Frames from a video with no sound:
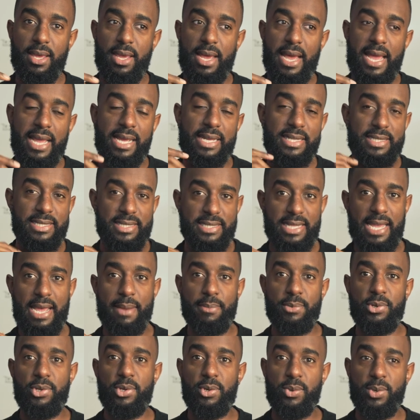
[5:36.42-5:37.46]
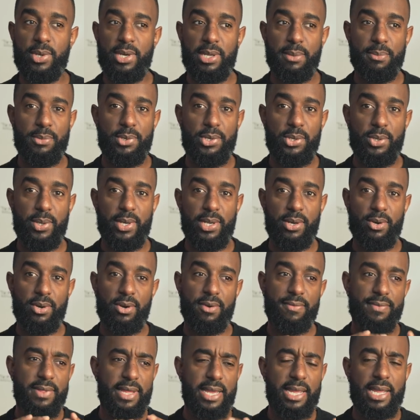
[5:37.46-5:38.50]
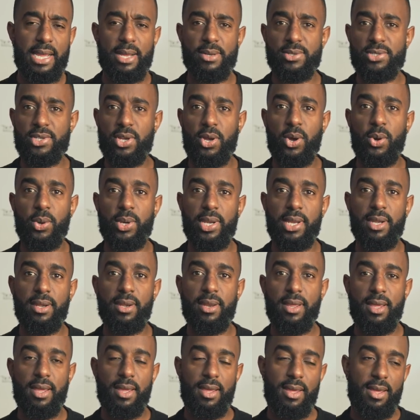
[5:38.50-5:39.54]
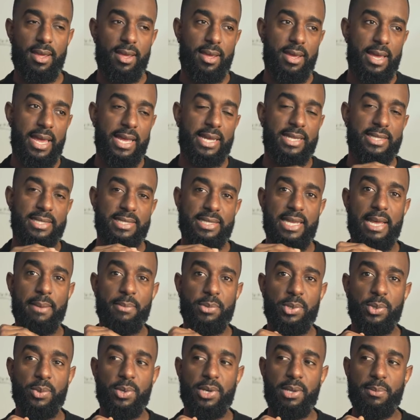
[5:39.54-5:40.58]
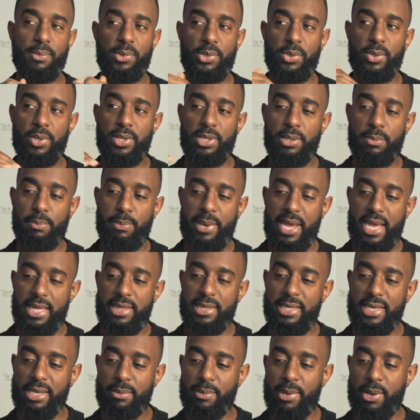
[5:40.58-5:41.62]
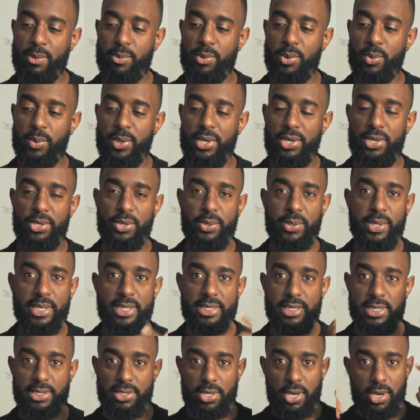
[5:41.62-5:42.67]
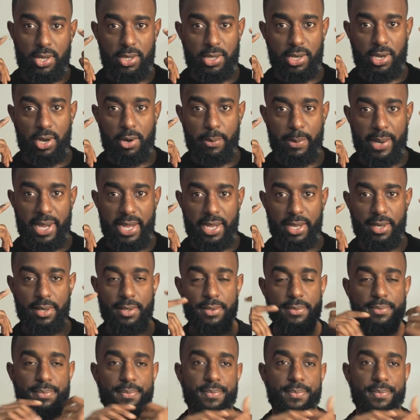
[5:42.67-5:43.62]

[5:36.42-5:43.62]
I could stop doing what I'm doing. Or if like I was coding, I could stop doing what I'm doing. The bad thing about what we do is it's all in our mind.